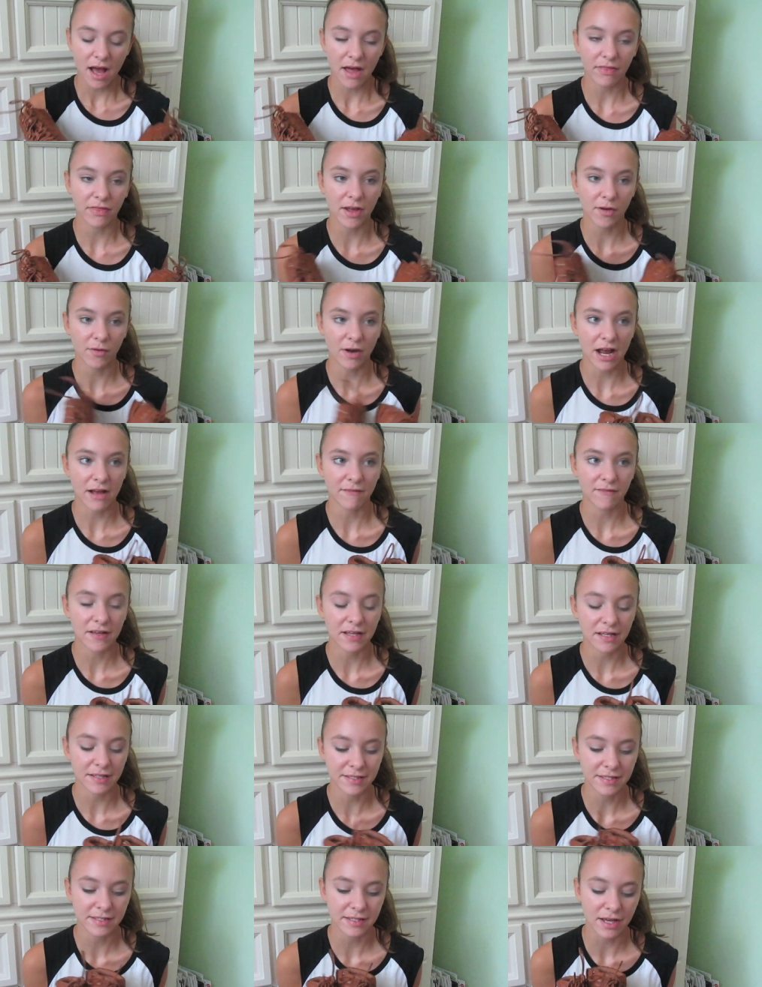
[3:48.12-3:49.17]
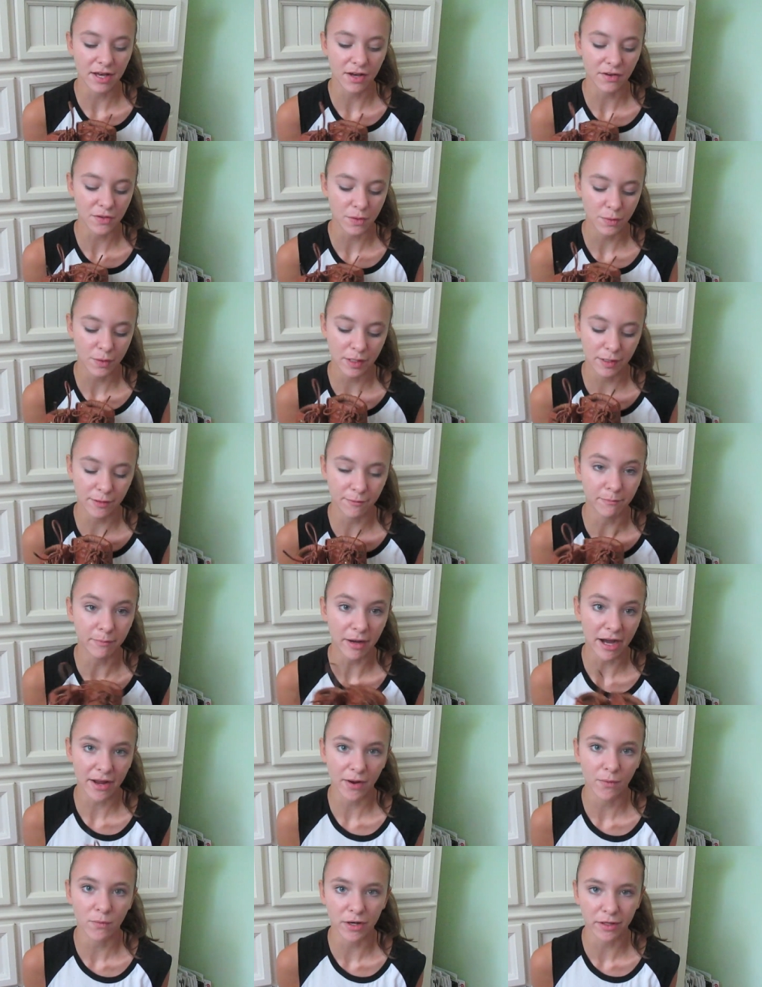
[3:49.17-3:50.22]
They were having a sale, you could
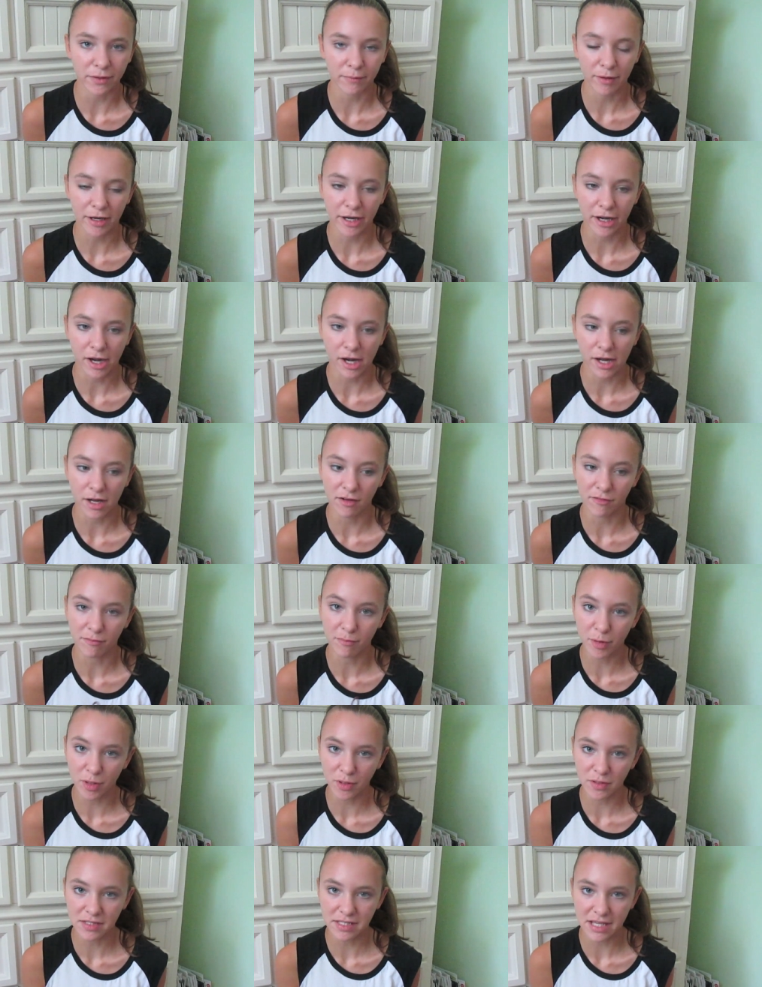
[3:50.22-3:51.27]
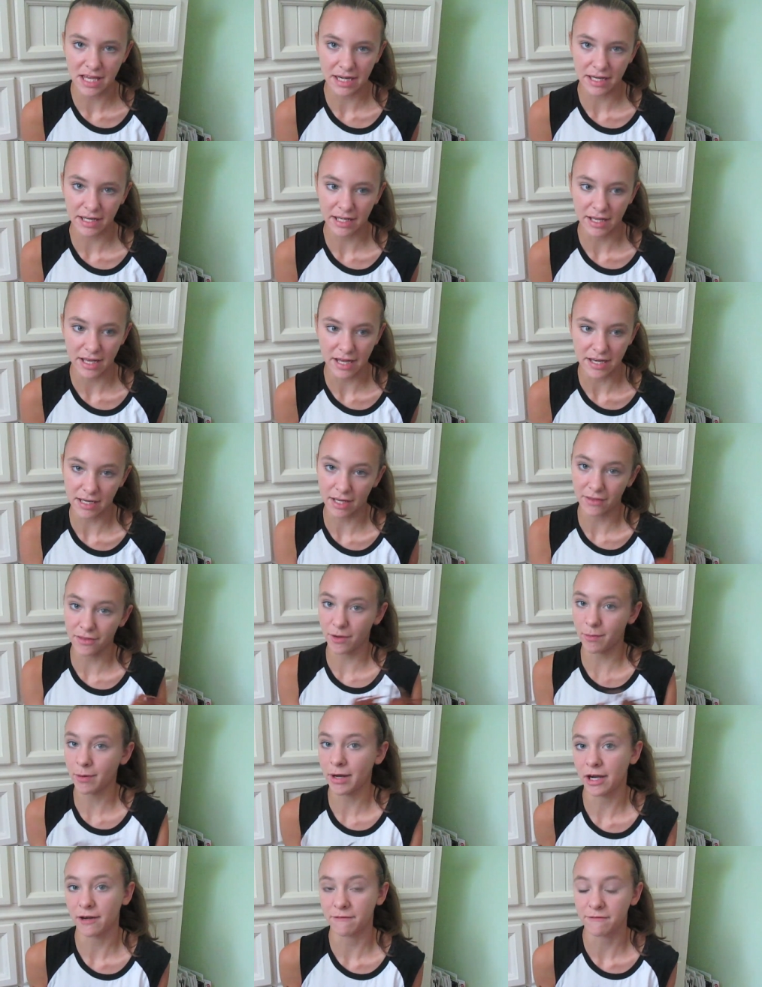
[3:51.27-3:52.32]
buy one pair of boots and get another
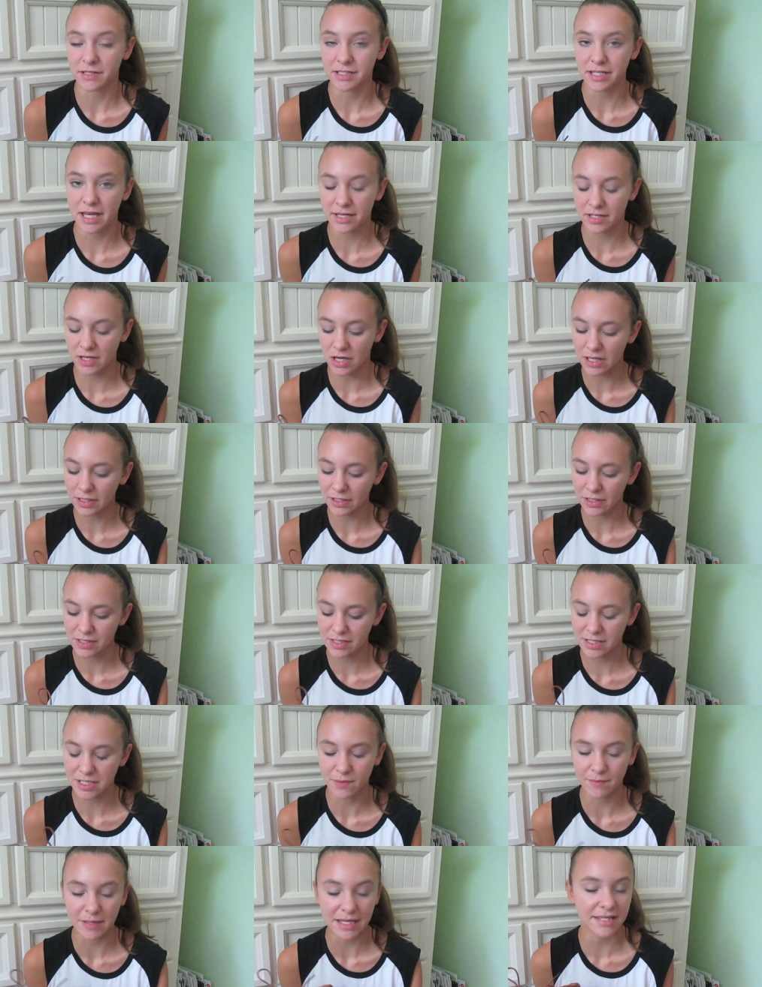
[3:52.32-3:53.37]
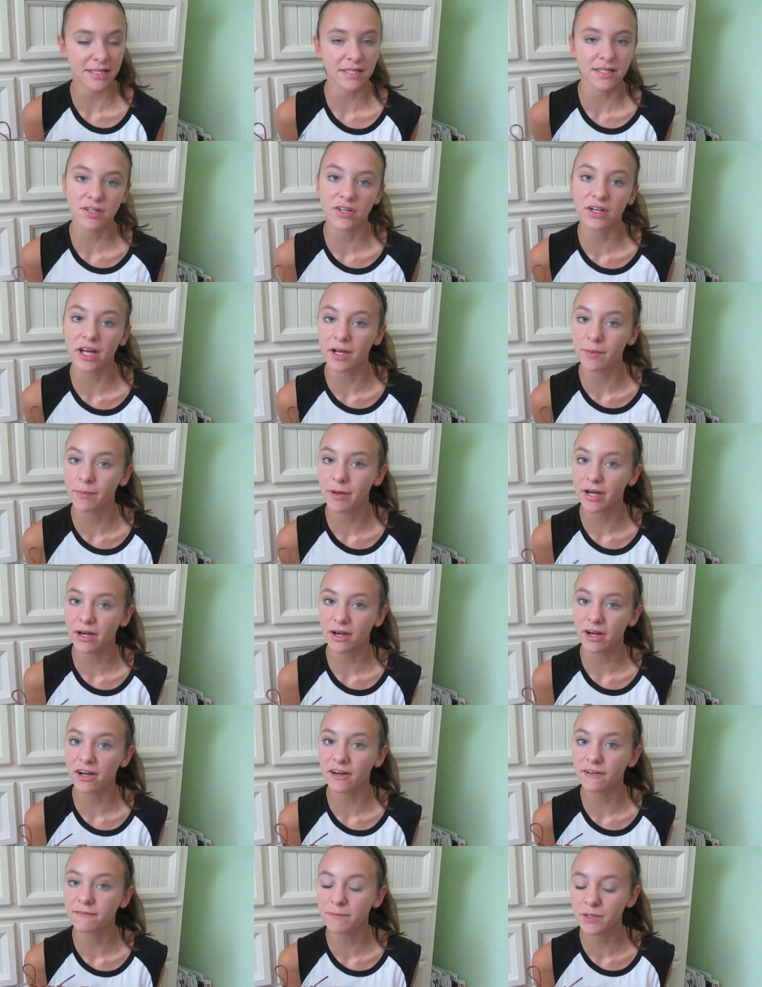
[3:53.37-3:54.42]
pair for $10, so my sister got a pair
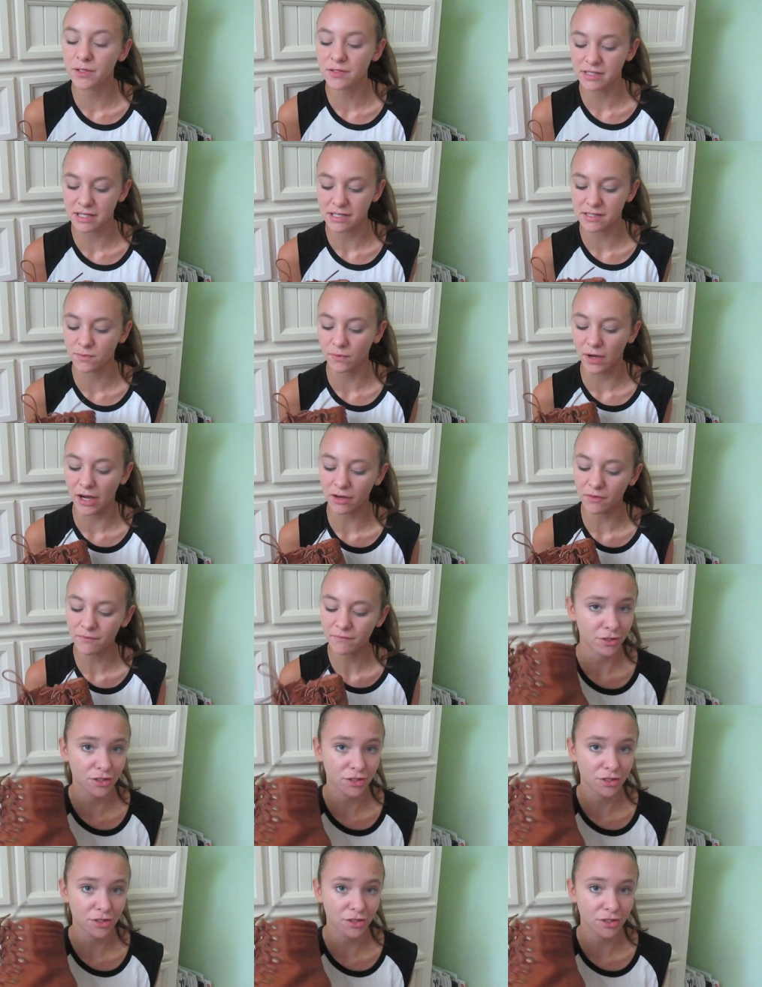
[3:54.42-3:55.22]
of boots as well.